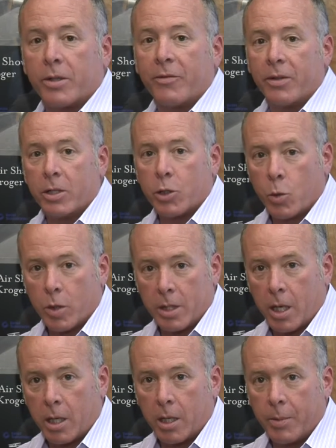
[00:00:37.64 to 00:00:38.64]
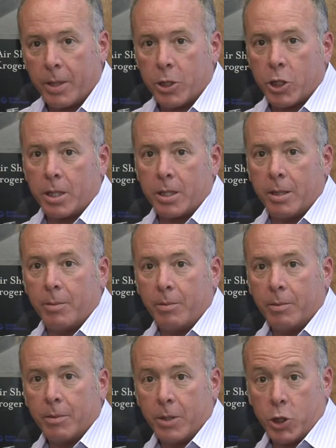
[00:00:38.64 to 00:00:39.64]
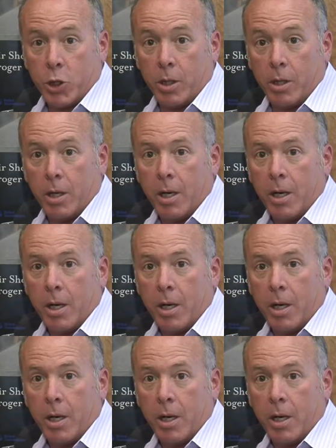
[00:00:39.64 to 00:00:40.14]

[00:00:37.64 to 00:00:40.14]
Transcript: convinced there was not going to be a jet team this year.